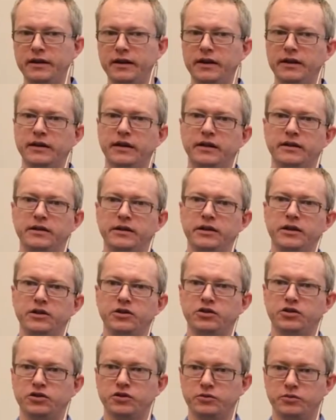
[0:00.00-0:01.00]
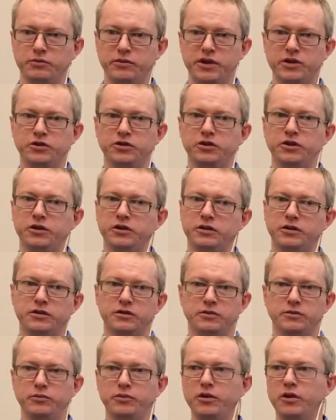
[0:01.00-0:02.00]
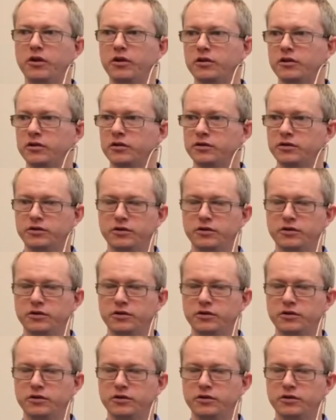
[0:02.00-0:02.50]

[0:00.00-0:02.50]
in each measured block.